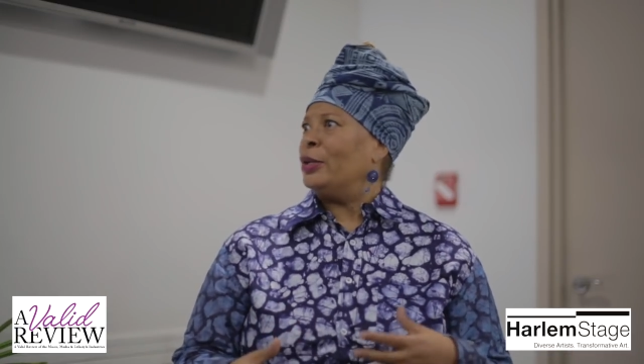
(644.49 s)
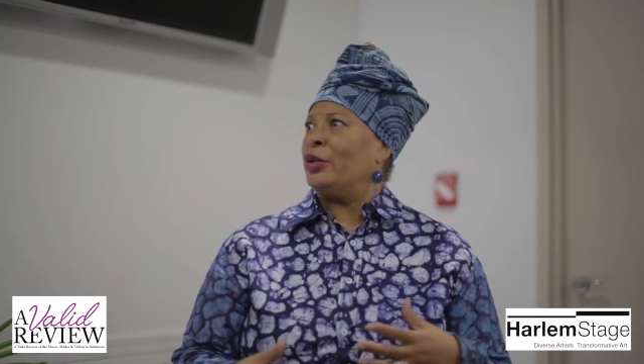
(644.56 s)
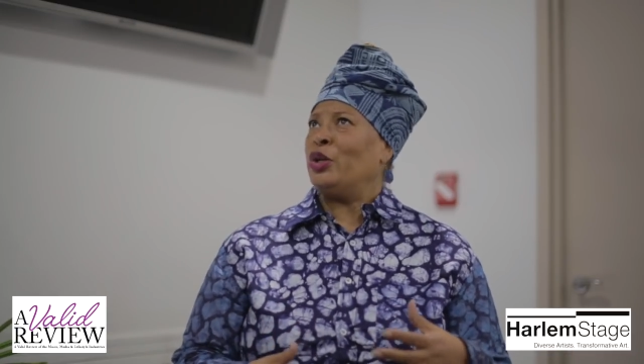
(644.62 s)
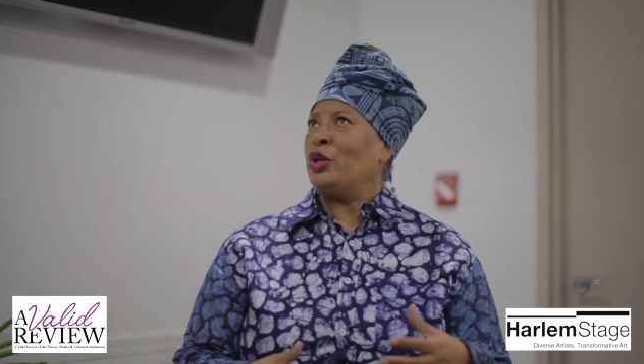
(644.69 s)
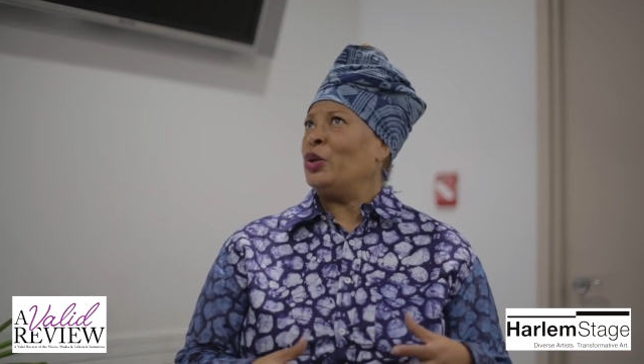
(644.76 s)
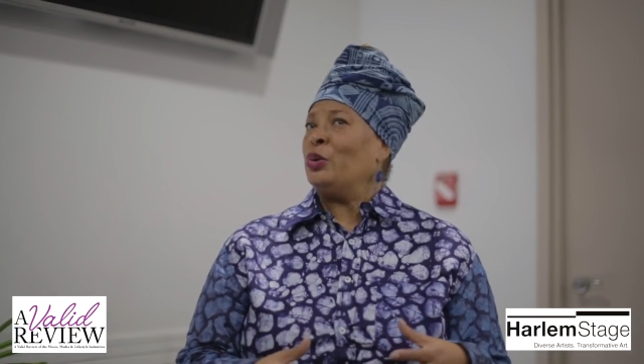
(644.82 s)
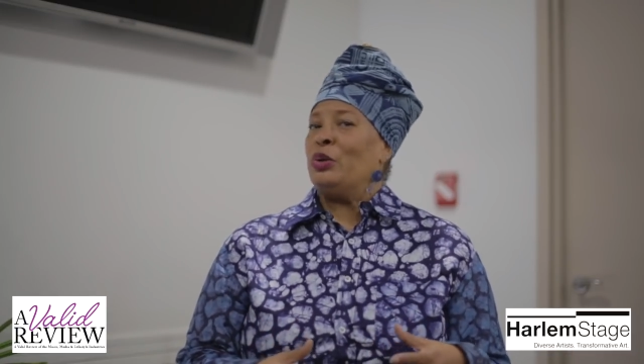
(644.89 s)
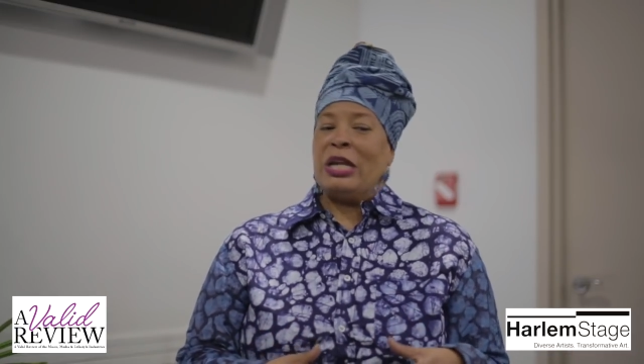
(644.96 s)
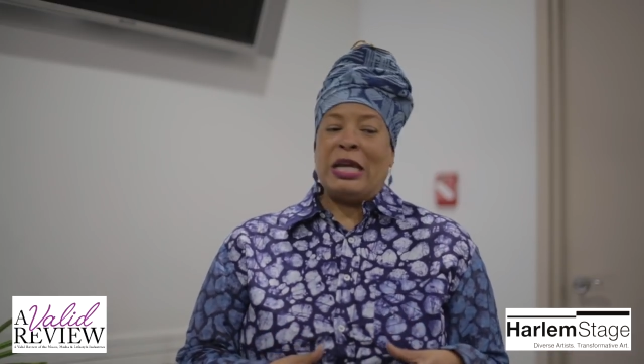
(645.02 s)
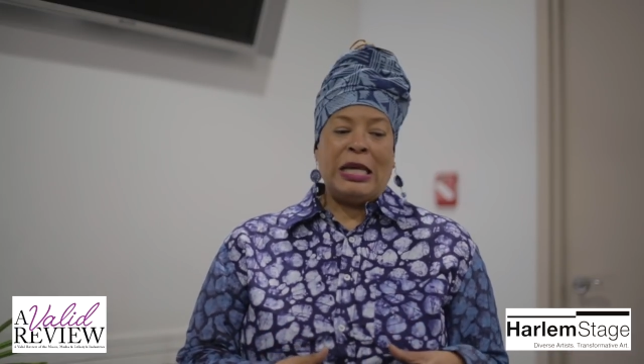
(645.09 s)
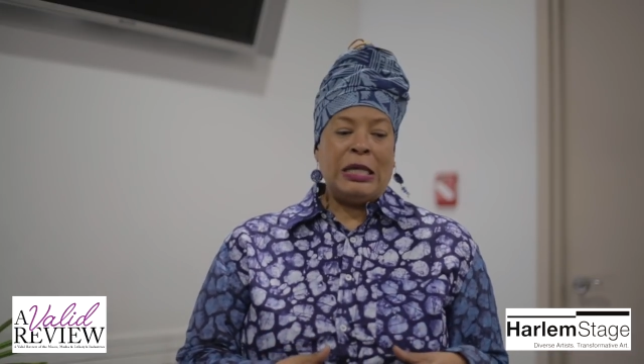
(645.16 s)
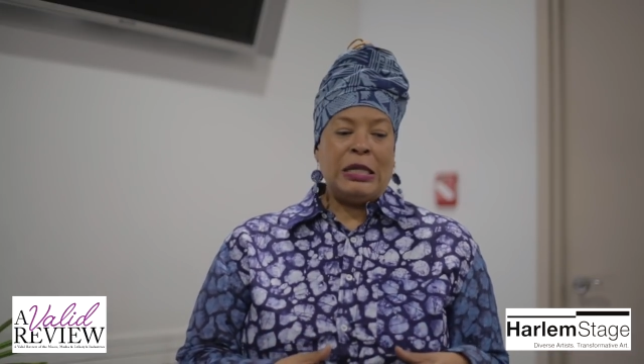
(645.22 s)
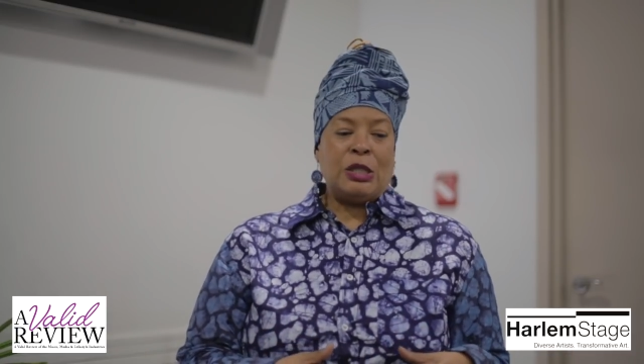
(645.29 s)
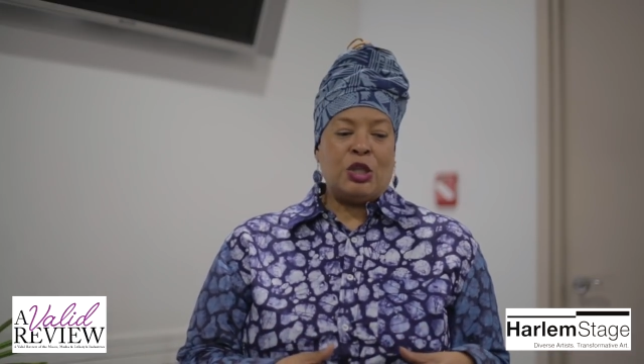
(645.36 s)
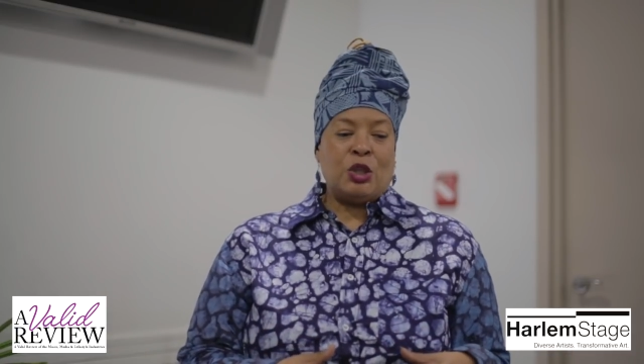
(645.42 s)
Do you
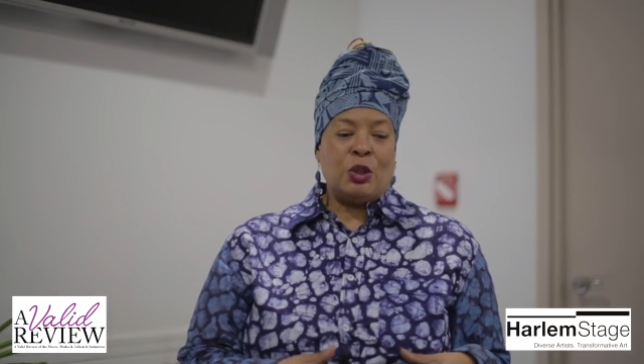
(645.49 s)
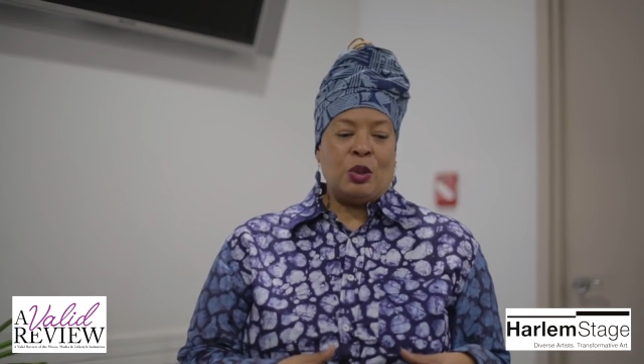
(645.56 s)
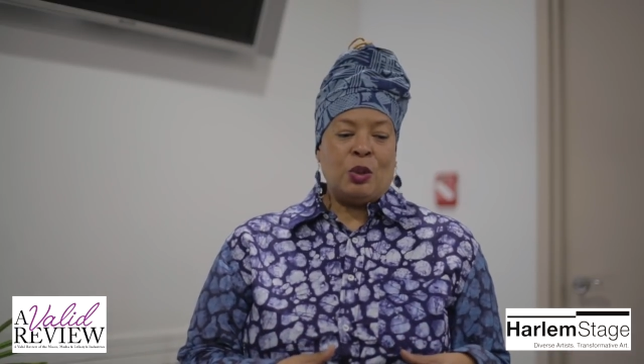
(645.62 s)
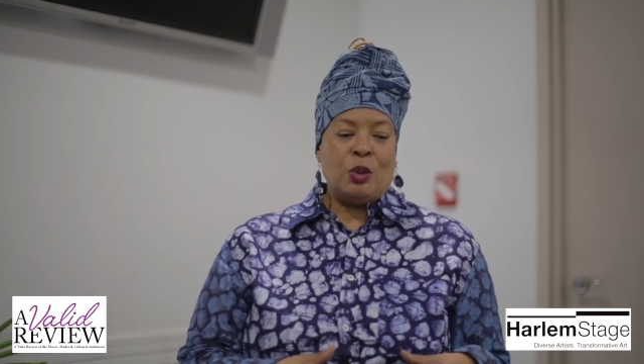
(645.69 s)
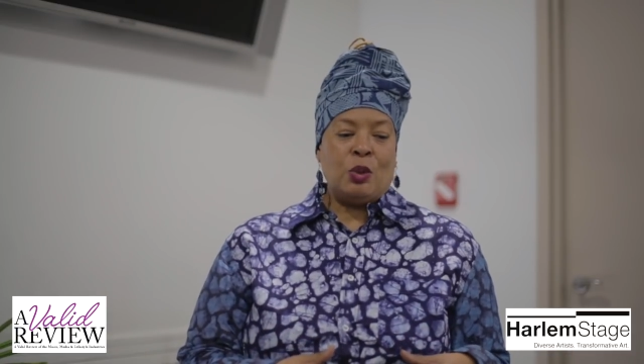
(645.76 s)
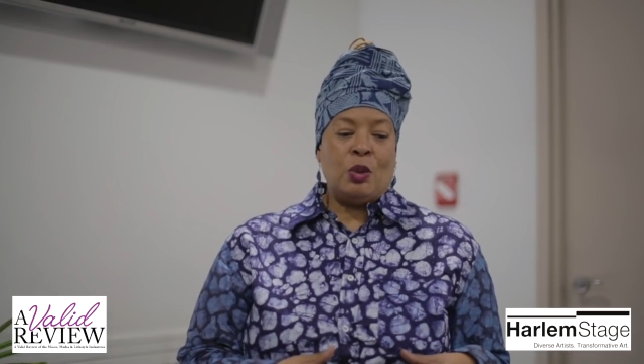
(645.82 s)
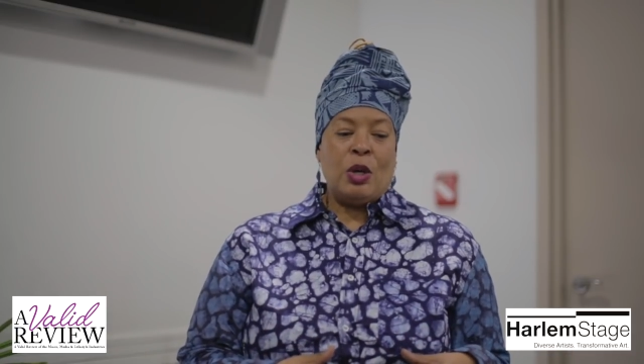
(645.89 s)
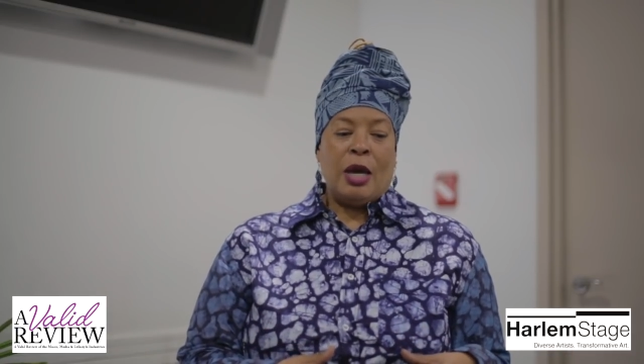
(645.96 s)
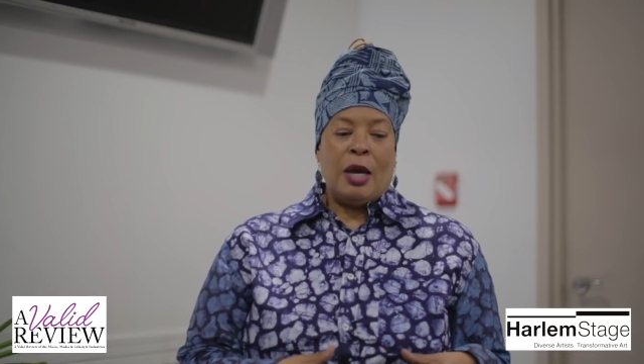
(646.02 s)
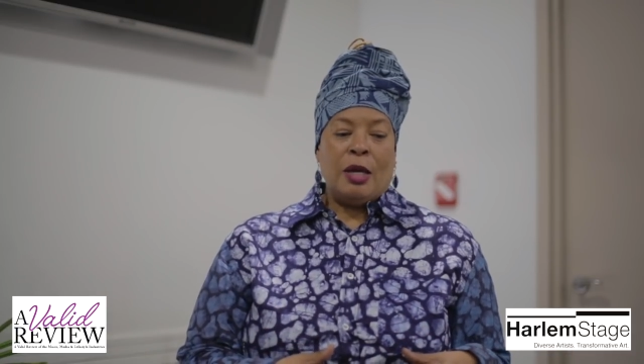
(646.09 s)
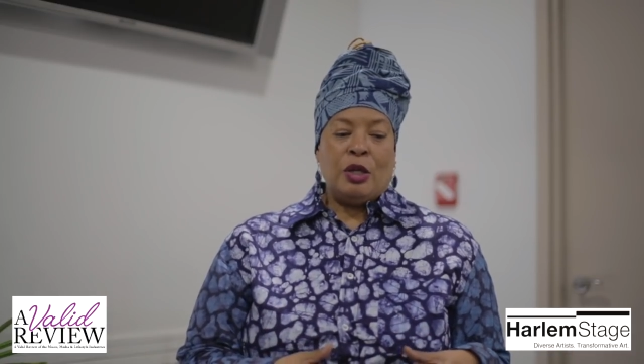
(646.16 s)
need to